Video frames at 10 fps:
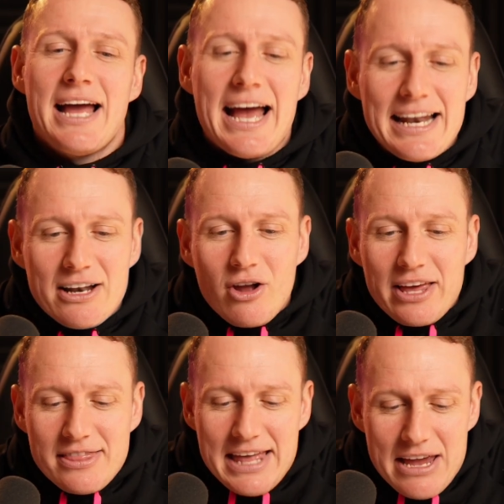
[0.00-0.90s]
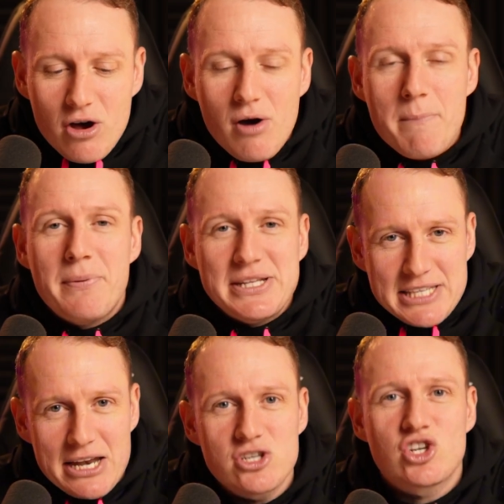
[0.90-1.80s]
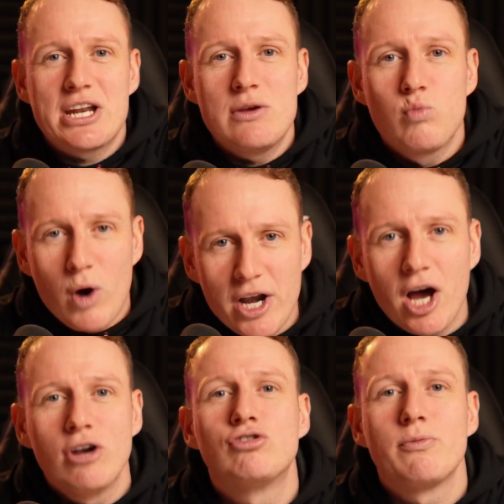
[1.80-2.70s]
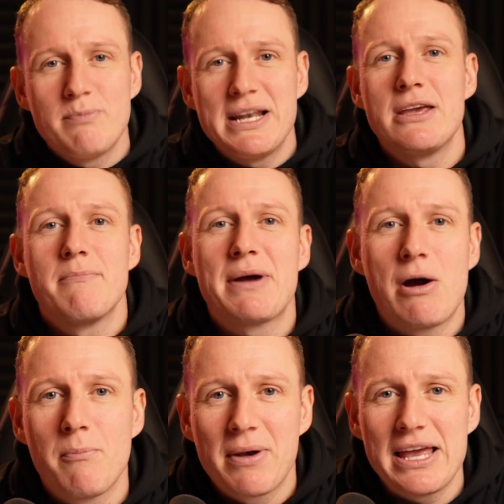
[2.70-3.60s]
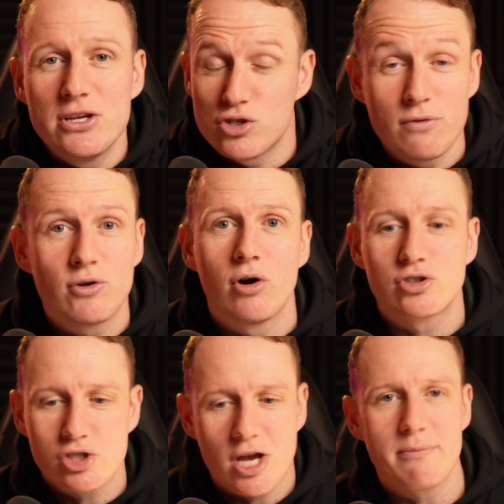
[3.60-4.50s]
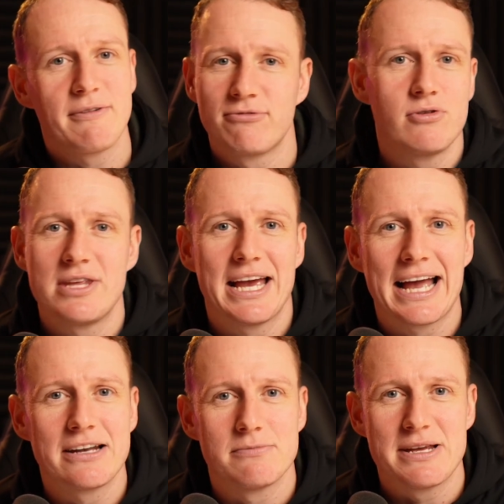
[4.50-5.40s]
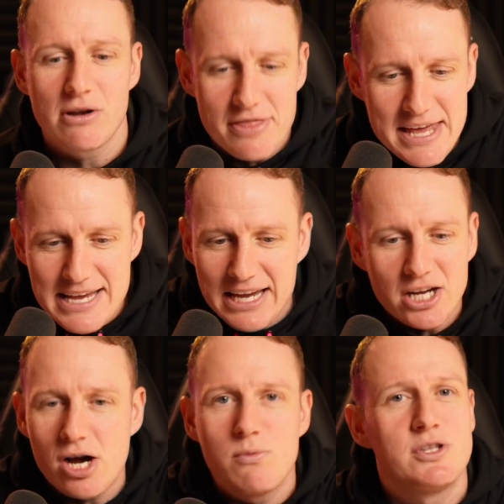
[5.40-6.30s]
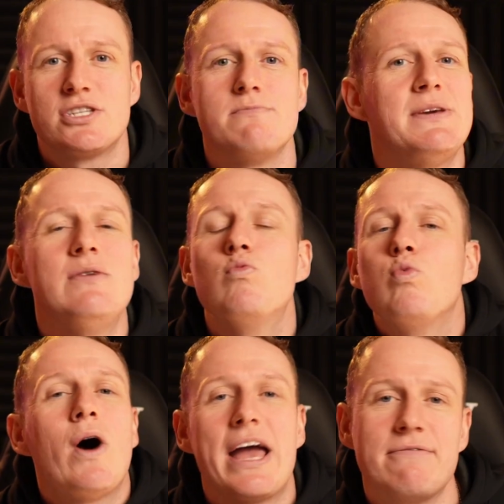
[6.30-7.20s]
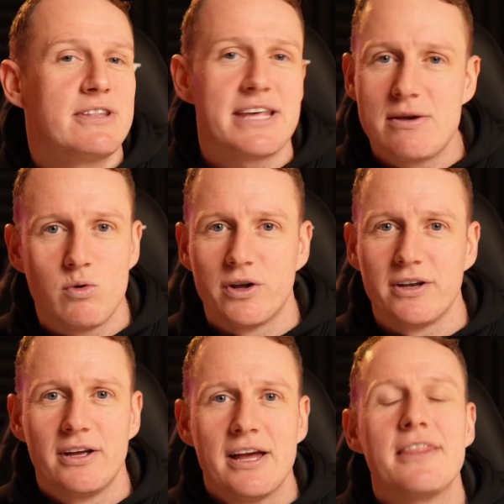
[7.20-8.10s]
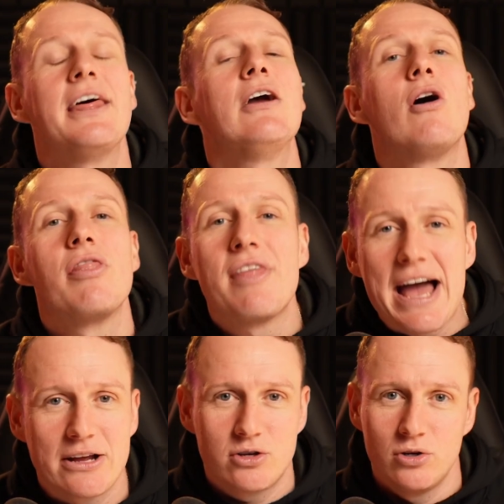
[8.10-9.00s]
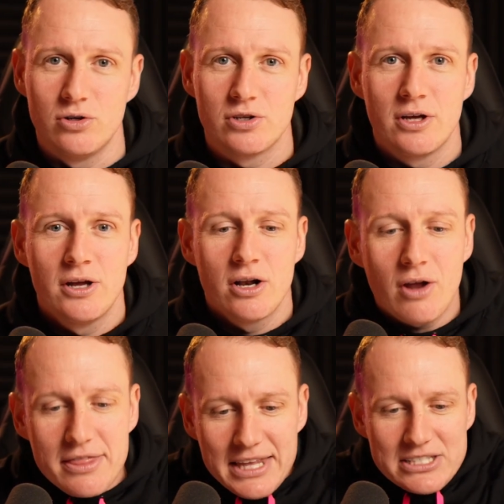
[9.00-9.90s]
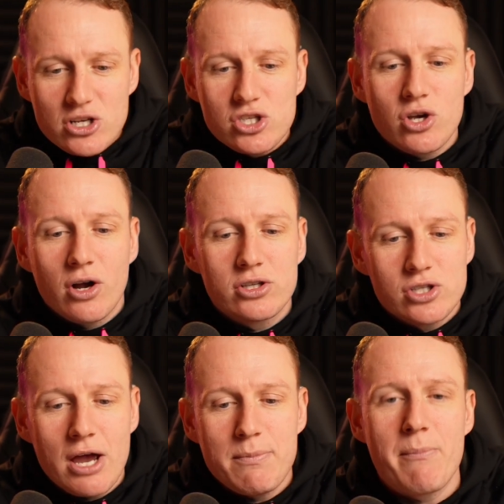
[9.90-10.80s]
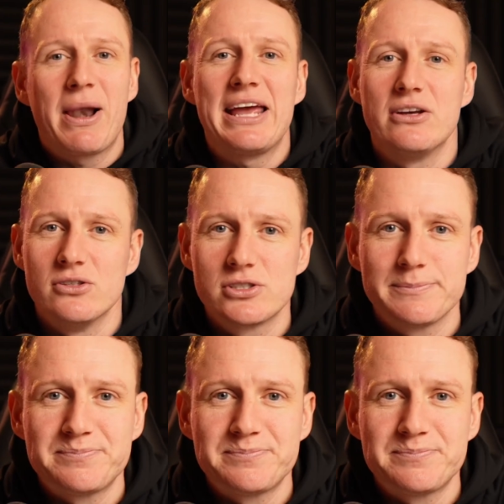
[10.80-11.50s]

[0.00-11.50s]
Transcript: and like, they are potentially £100 million players you've got just coming through the academy. Like, they can go on to be whatever they want. They are that good. Like, these are the type of players